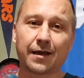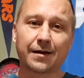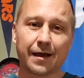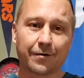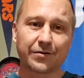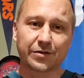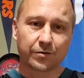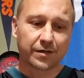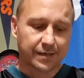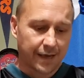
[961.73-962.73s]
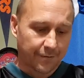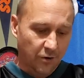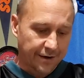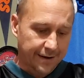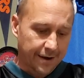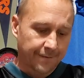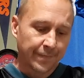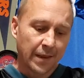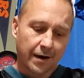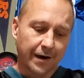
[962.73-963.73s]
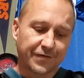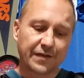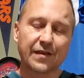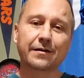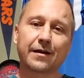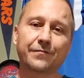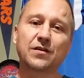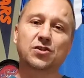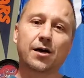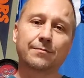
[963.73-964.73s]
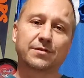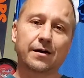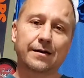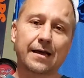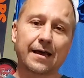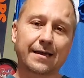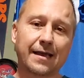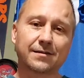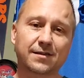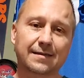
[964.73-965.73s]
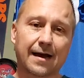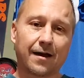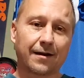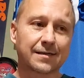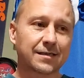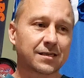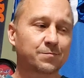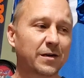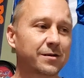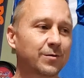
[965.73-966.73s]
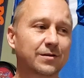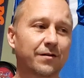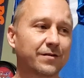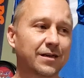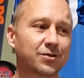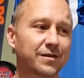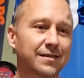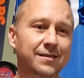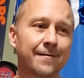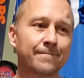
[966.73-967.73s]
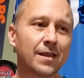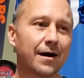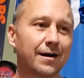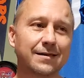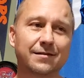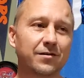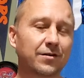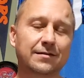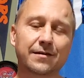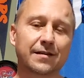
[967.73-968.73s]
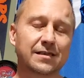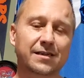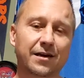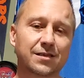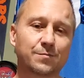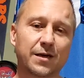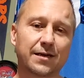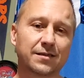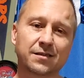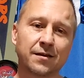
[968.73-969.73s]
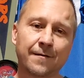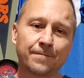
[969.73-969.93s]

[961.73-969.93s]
in Arizona's game right now. I think they can get the job done against Dallas, especially with all the injuries. The only thing that scares me is,